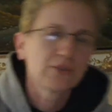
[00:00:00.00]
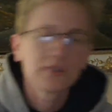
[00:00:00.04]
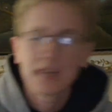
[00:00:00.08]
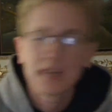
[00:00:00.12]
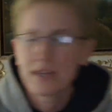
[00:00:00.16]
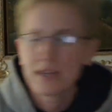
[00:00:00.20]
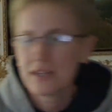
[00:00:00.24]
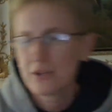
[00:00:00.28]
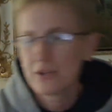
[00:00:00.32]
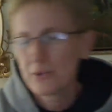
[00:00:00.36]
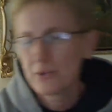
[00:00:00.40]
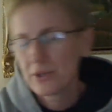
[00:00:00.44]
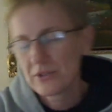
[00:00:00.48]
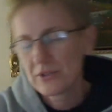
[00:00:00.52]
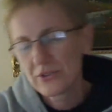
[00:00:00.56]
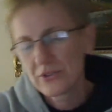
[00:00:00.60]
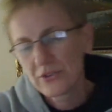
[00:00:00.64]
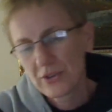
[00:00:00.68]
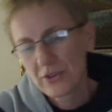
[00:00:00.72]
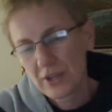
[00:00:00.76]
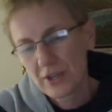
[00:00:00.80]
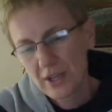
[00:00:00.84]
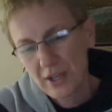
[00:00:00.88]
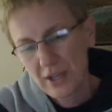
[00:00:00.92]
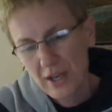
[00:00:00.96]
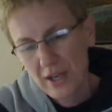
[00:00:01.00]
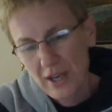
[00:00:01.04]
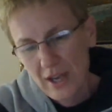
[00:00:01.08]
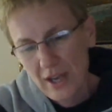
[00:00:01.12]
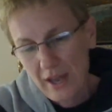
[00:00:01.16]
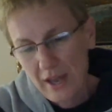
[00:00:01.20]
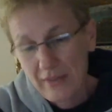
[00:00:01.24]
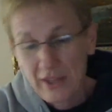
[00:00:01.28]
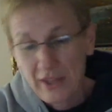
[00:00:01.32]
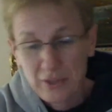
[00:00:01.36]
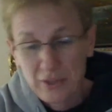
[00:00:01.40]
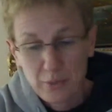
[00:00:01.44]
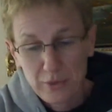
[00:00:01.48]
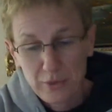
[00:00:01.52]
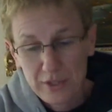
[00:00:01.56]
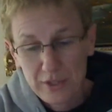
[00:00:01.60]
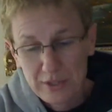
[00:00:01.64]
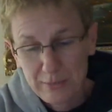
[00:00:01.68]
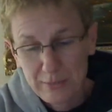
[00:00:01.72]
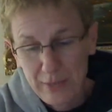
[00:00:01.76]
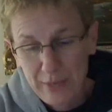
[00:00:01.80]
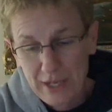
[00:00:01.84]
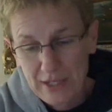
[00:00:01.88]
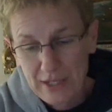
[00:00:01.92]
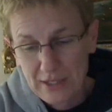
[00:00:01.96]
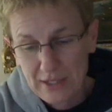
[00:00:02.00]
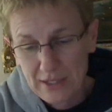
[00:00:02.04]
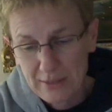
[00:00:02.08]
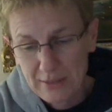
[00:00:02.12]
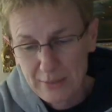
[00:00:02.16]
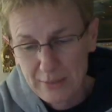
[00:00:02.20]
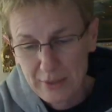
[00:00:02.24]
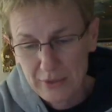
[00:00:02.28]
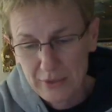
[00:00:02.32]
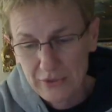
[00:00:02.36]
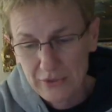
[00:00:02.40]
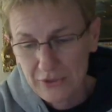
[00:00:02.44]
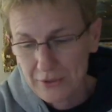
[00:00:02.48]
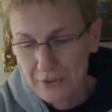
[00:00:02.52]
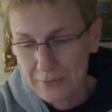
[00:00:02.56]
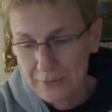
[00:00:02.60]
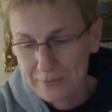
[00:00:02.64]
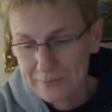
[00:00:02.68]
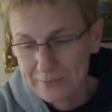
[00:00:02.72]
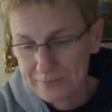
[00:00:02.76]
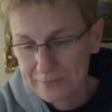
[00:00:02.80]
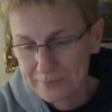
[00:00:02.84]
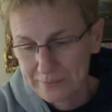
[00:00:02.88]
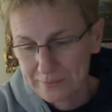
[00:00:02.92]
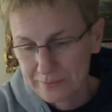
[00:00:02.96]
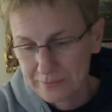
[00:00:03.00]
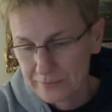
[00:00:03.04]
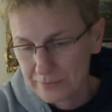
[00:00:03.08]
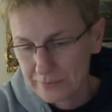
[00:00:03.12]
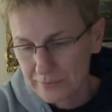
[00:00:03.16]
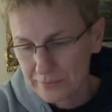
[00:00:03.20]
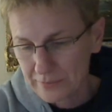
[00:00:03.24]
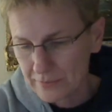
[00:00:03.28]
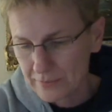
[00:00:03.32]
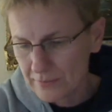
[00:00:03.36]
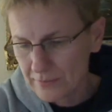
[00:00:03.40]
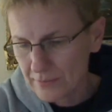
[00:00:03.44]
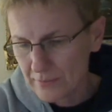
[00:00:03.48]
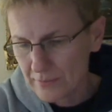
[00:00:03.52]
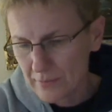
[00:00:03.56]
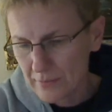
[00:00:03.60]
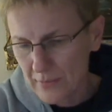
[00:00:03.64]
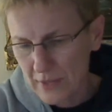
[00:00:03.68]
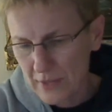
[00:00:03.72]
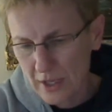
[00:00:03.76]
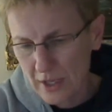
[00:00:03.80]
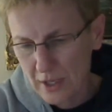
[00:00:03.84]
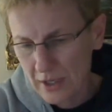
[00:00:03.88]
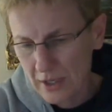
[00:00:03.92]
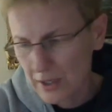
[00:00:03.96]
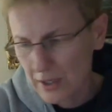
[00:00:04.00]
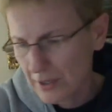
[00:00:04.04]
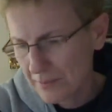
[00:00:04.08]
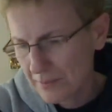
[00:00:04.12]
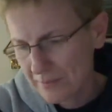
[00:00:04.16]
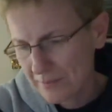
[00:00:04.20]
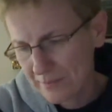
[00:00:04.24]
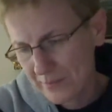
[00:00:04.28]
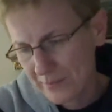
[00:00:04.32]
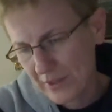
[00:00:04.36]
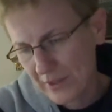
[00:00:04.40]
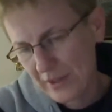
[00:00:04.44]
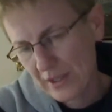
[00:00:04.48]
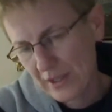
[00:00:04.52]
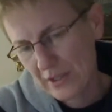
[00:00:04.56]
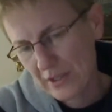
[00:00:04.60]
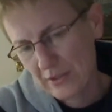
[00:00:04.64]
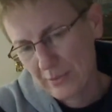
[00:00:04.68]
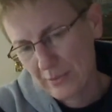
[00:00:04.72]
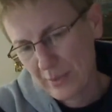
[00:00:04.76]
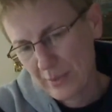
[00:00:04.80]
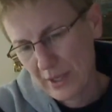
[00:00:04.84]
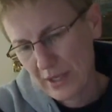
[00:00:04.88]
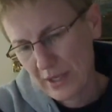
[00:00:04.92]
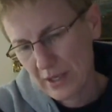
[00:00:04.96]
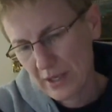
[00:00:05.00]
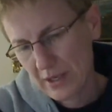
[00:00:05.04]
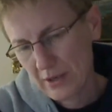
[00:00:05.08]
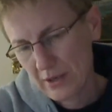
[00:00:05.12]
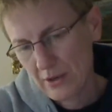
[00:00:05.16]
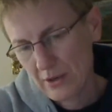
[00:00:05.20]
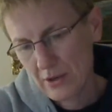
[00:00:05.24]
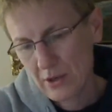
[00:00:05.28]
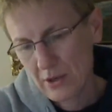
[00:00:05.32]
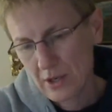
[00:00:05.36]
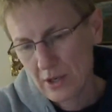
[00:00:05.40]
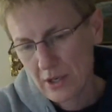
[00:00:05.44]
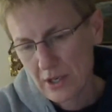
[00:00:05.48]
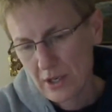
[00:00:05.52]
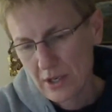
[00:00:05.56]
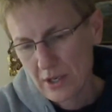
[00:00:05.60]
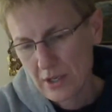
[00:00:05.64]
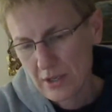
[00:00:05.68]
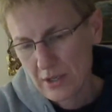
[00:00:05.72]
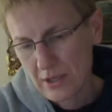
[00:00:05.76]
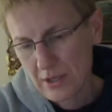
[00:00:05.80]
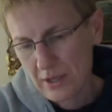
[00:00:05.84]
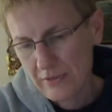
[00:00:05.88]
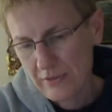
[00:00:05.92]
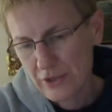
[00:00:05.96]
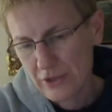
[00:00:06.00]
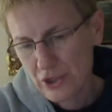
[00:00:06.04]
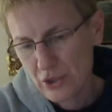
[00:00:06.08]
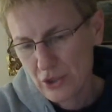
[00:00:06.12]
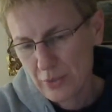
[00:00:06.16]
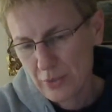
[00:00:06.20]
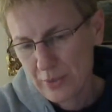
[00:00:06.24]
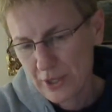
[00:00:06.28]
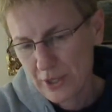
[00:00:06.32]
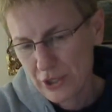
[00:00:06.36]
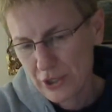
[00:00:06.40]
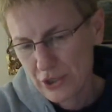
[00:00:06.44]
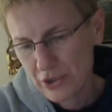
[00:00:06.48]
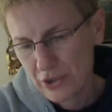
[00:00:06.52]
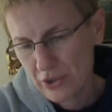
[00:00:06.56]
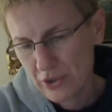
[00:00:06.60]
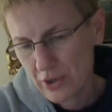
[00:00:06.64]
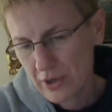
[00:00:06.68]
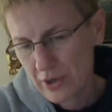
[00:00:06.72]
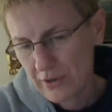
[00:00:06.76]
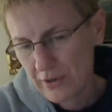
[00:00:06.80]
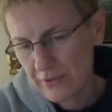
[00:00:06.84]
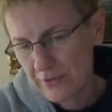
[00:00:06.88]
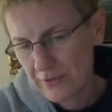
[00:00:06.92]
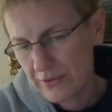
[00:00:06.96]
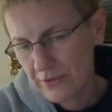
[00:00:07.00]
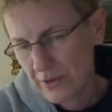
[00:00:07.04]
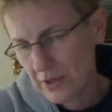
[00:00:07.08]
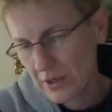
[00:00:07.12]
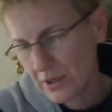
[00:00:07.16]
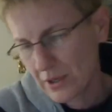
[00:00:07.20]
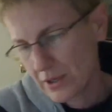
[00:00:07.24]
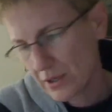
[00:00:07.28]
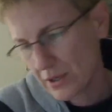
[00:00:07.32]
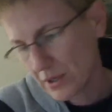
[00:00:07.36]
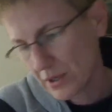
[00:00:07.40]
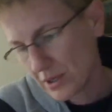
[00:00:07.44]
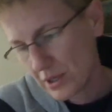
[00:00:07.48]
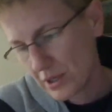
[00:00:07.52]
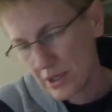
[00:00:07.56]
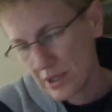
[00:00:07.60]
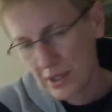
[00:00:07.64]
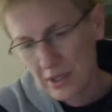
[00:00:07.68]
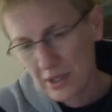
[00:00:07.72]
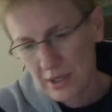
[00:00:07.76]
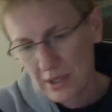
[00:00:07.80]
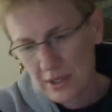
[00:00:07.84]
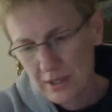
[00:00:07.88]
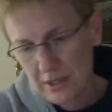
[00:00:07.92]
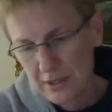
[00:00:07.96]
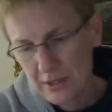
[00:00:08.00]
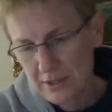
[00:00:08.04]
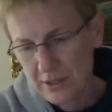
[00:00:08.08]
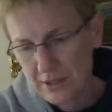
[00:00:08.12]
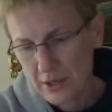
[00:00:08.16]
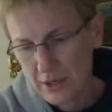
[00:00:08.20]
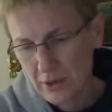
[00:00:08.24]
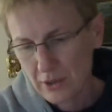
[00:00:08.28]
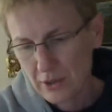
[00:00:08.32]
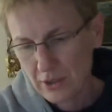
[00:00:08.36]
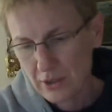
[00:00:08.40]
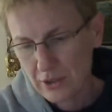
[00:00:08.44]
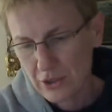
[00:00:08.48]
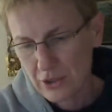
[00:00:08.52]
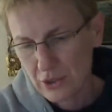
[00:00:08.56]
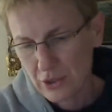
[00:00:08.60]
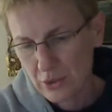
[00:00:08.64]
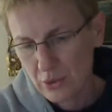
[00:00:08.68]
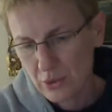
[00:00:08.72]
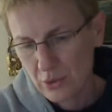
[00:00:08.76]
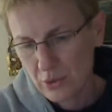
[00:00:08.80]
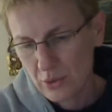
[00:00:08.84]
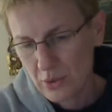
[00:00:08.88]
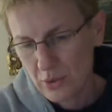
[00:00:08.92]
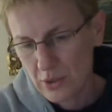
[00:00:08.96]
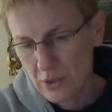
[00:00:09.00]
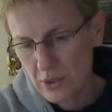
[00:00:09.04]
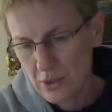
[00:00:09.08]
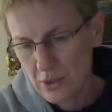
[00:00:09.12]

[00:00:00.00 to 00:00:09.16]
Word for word: landing was. And that's where this base is built. I think it's back here. They even show a picture of DARLAH 2.